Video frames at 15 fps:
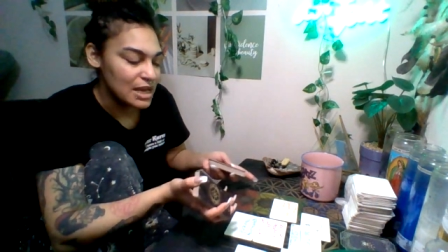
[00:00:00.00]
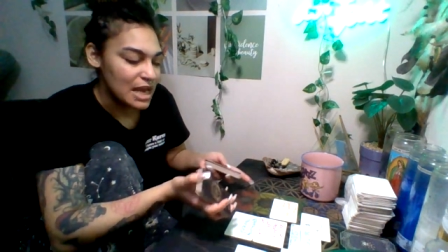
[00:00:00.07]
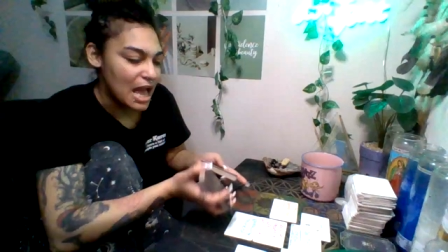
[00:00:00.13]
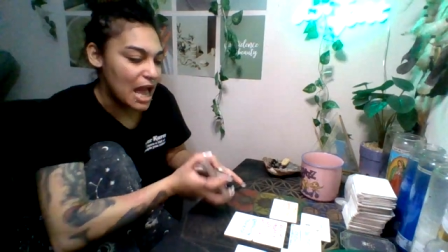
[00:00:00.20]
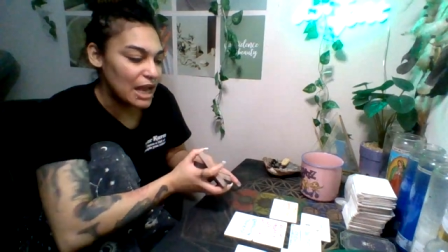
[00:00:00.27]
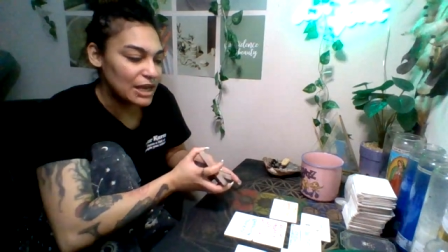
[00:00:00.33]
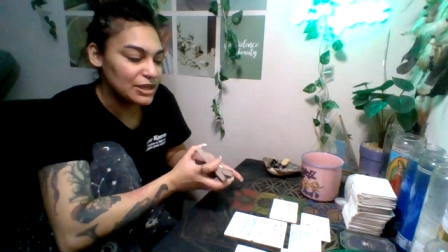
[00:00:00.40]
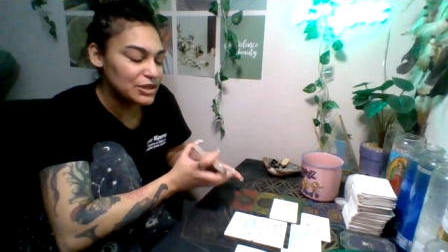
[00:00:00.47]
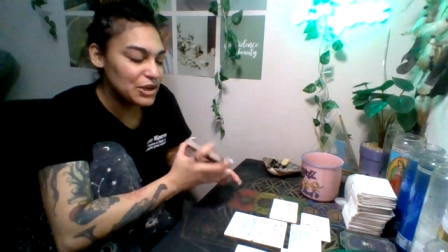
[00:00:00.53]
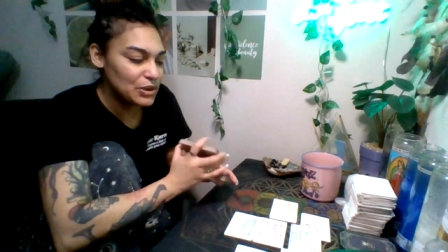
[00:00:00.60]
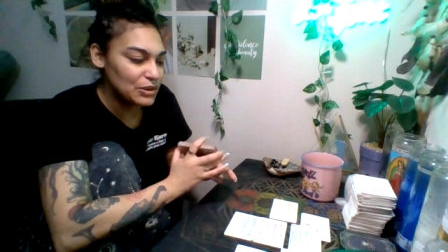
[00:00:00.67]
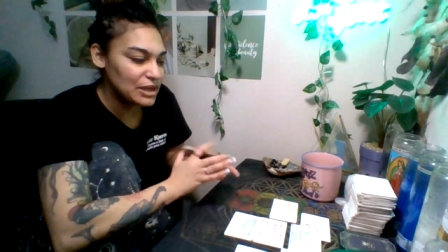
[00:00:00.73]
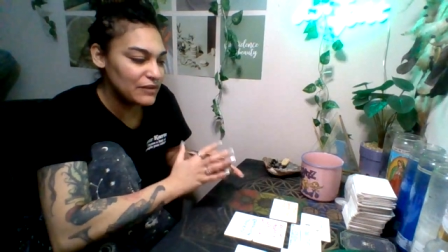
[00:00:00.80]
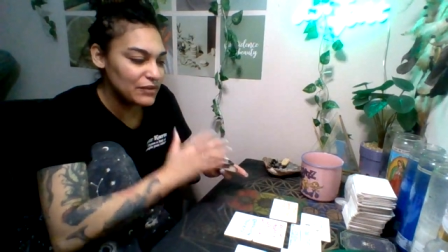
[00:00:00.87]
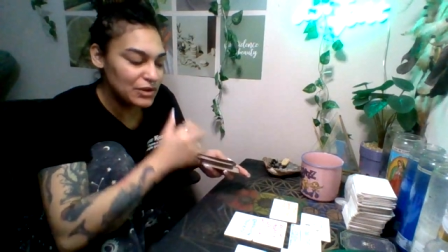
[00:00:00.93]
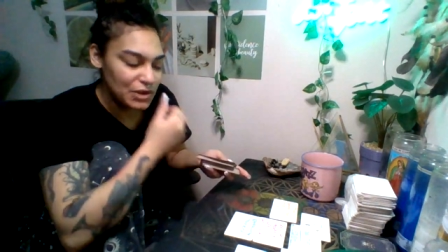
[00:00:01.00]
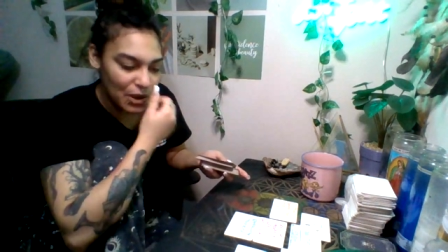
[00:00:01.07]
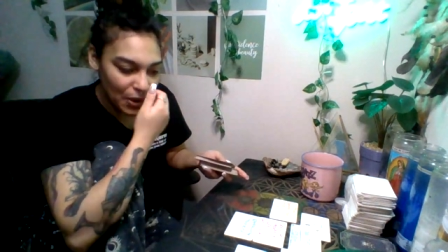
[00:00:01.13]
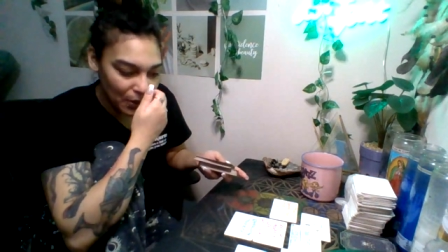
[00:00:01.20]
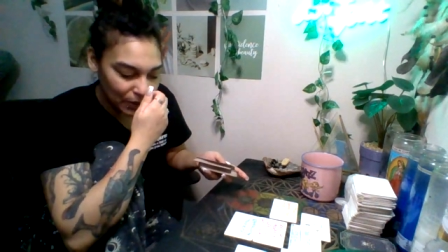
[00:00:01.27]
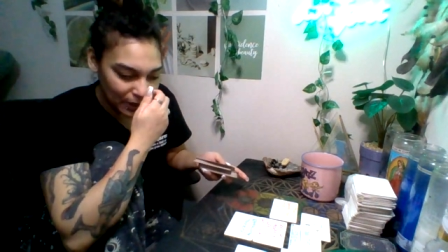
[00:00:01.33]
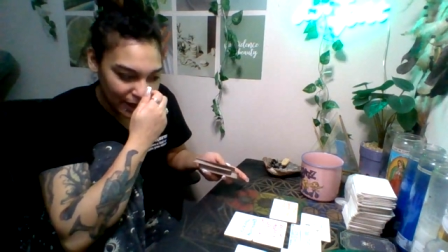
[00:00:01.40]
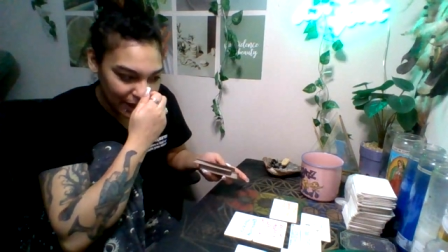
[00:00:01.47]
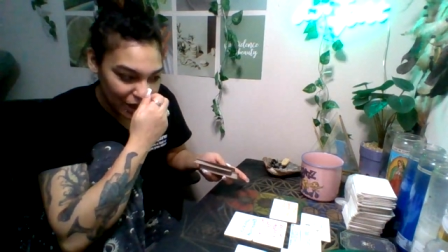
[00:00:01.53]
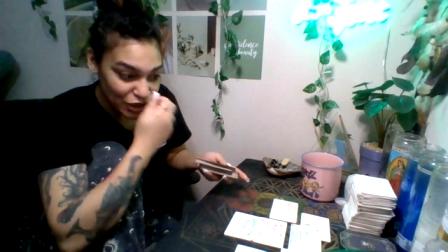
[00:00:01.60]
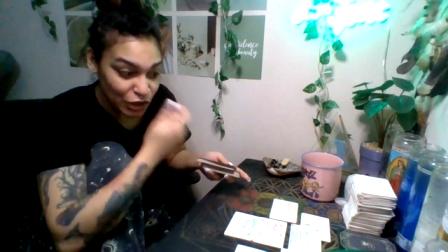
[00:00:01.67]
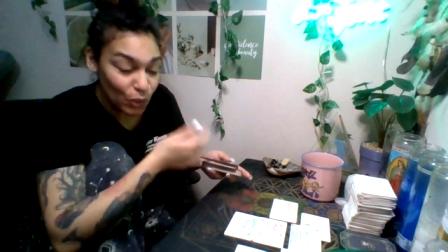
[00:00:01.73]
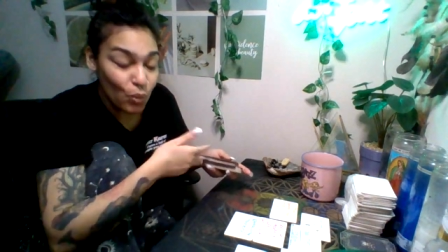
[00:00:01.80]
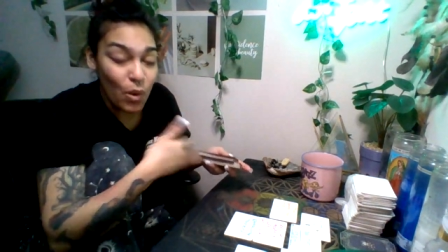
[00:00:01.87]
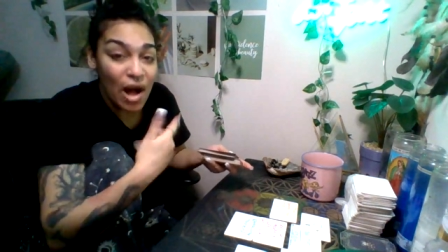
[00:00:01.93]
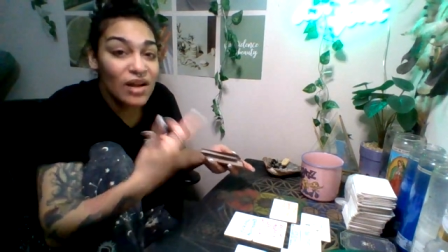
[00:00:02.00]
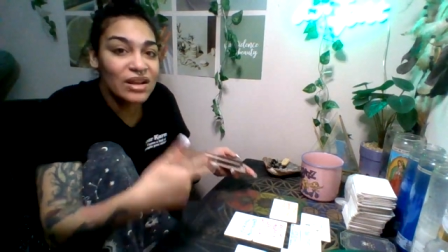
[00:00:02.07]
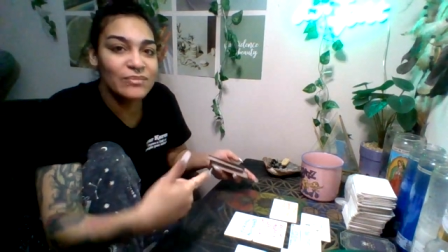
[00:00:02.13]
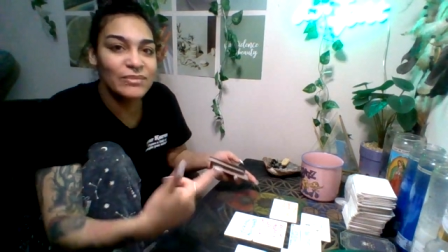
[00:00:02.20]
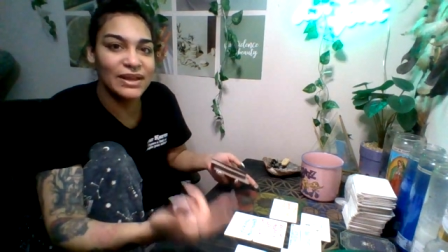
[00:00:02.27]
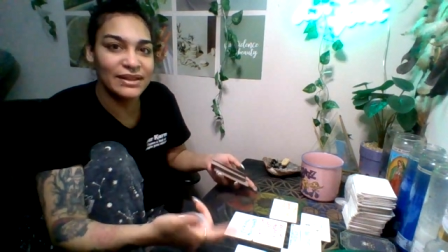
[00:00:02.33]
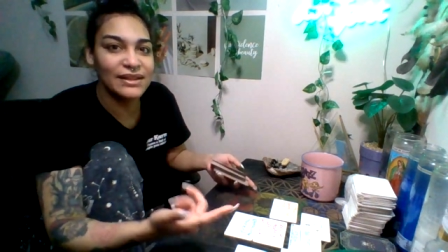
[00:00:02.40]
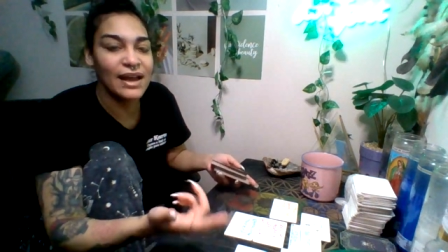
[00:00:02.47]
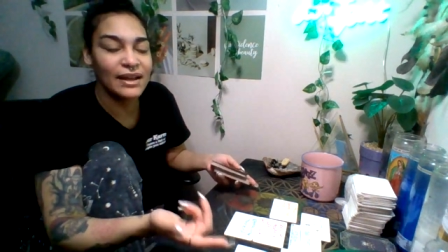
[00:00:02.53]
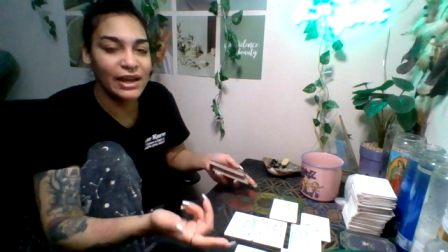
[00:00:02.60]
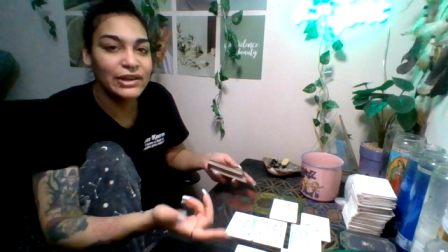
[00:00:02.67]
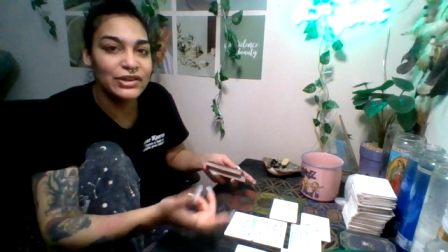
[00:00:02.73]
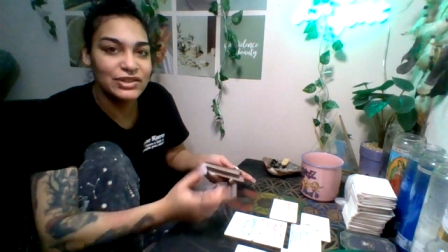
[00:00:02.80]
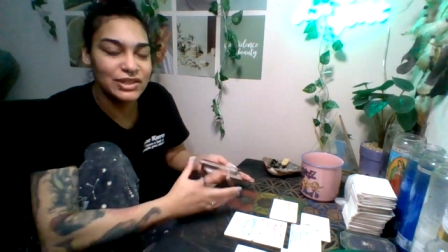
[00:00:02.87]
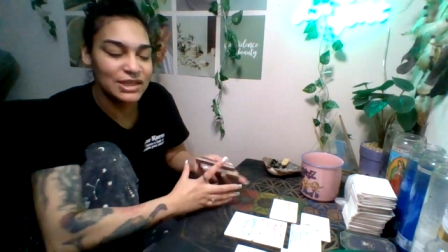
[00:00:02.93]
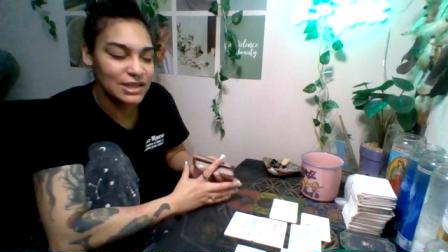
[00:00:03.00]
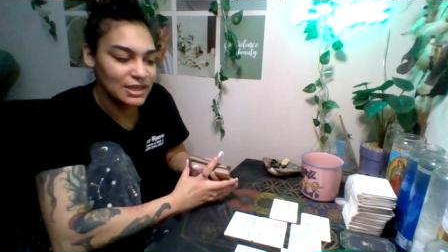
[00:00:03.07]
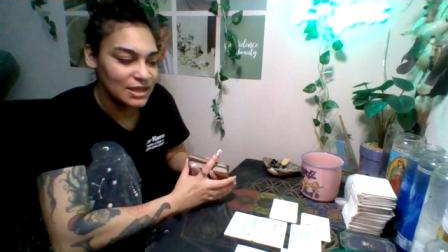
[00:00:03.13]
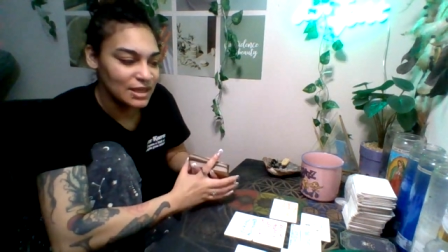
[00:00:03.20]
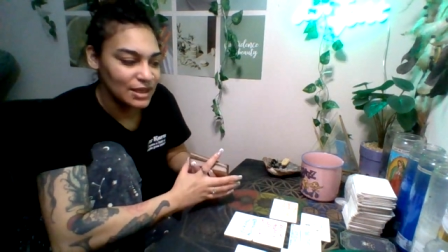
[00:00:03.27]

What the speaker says: and you don't even know, like, and you're welcoming that energy.